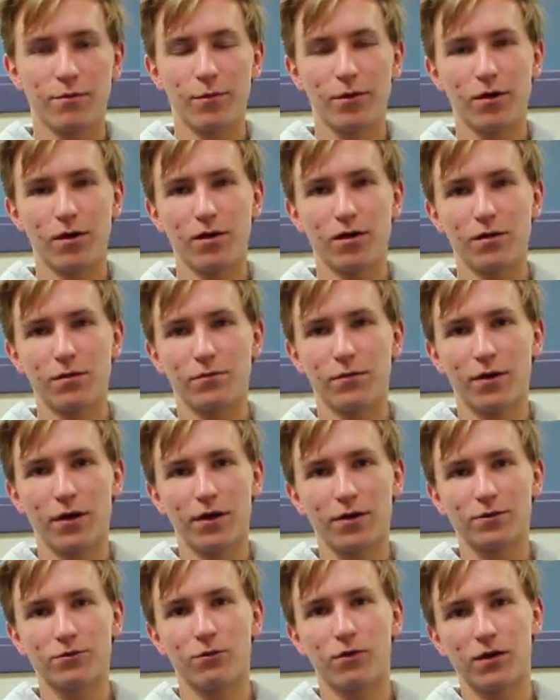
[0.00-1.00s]
My,
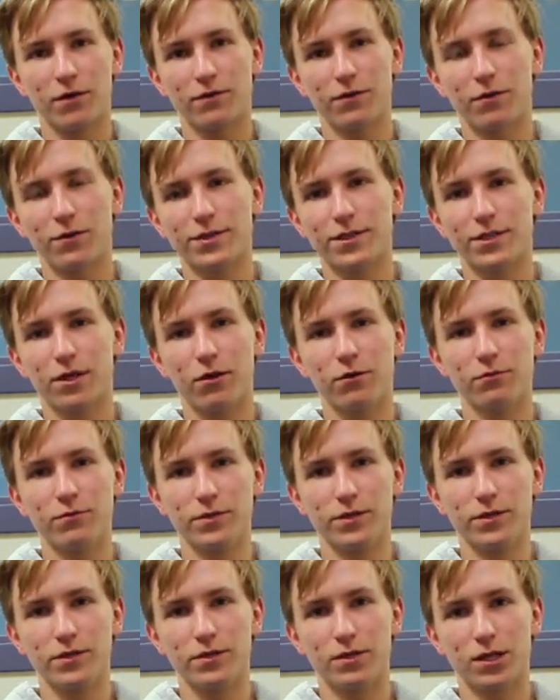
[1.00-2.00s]
my ex-wife always
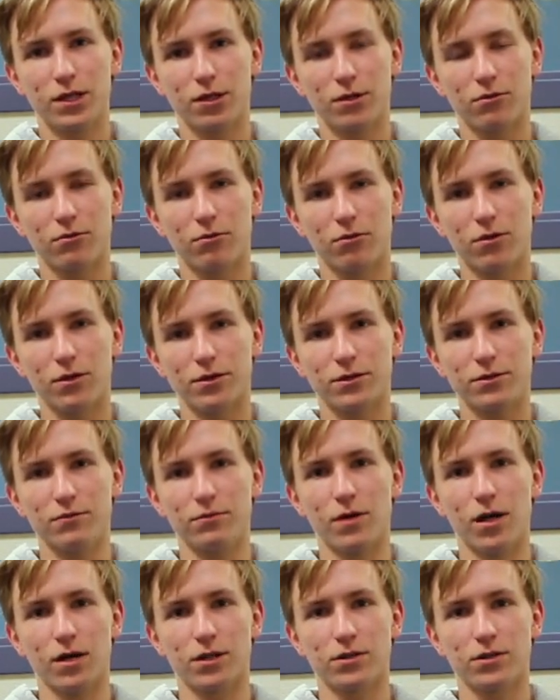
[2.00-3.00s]
told me I cry too
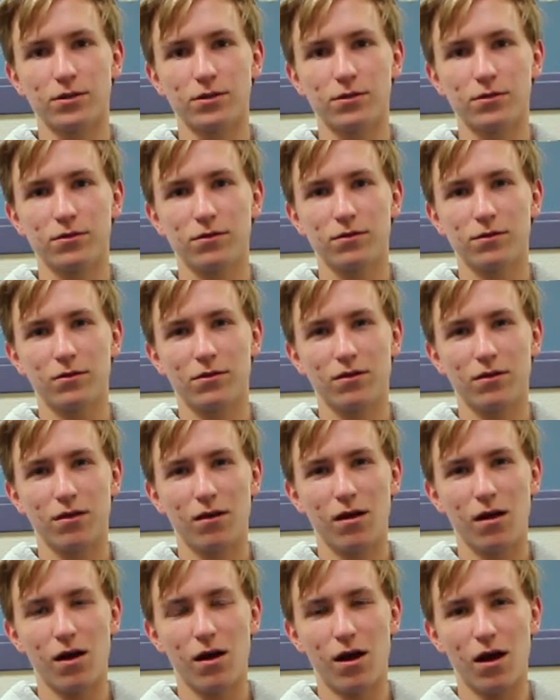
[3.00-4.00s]
much.
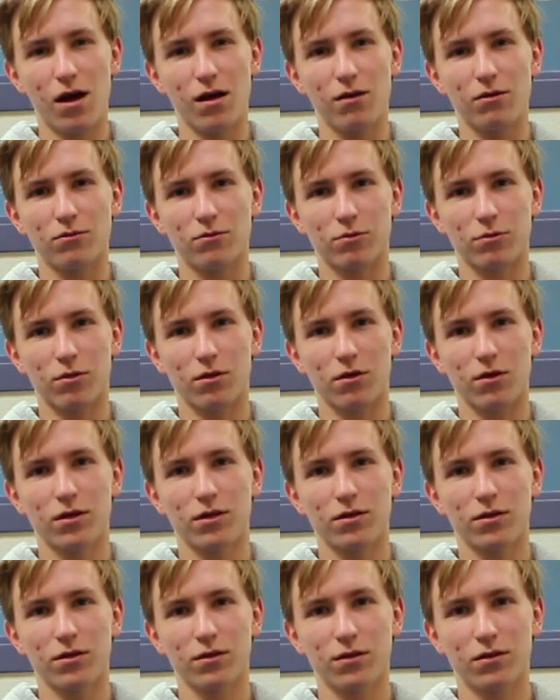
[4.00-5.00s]
I don't cry.
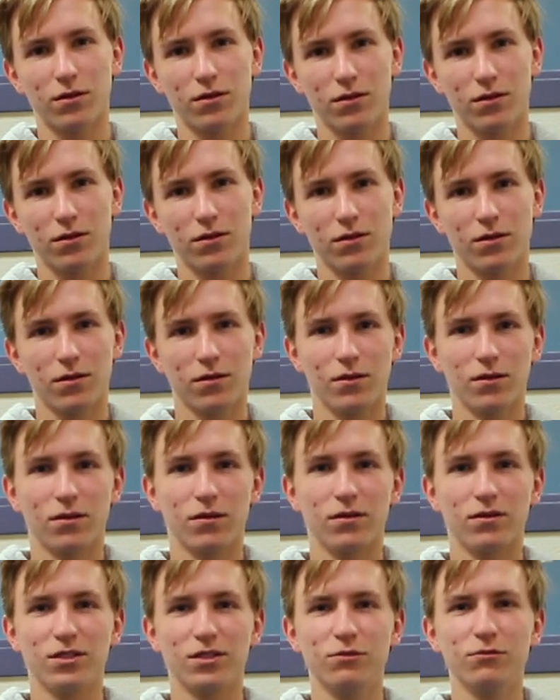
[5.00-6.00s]

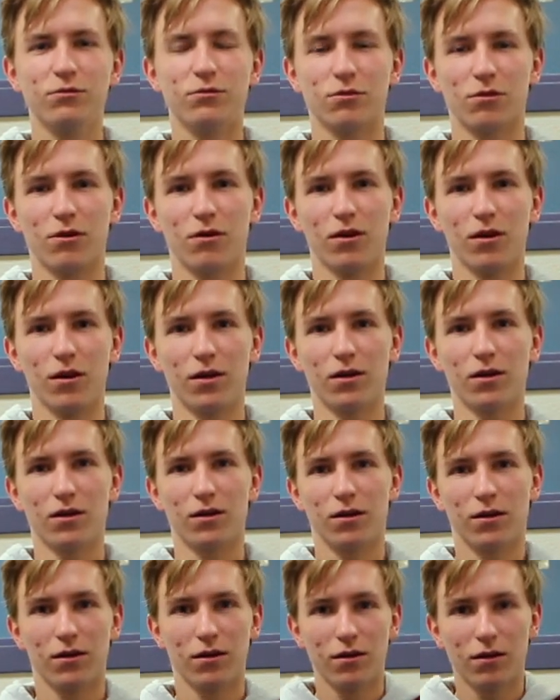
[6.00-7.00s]
You cry.
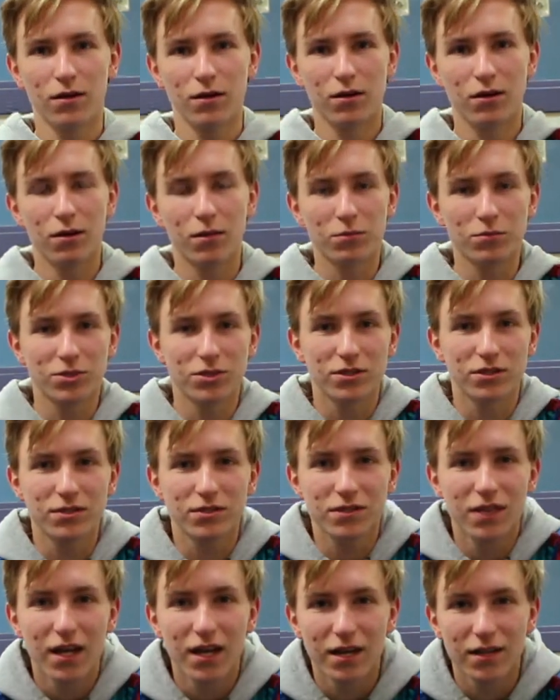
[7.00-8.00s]
I'm just
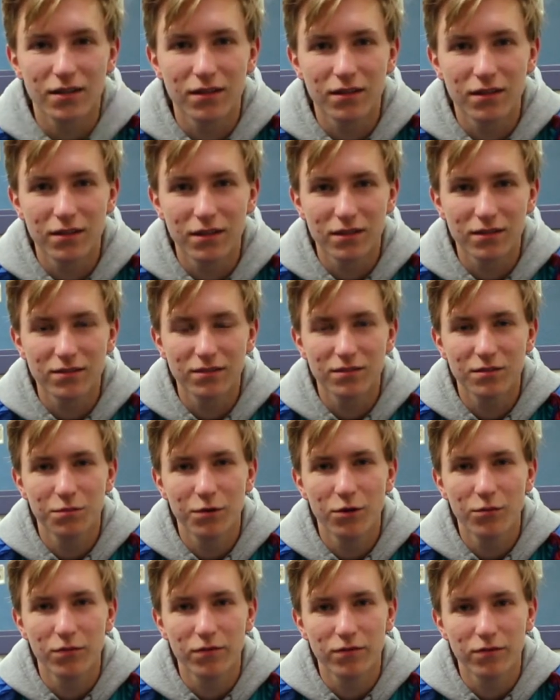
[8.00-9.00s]
sad that
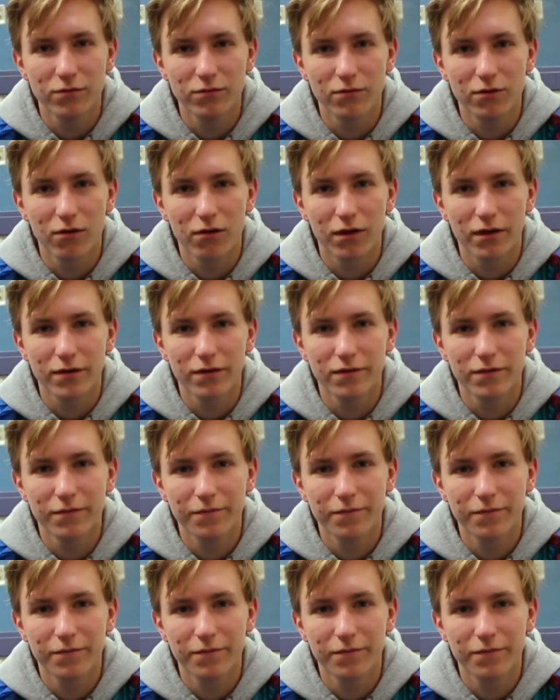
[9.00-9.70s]
Zabumafu died.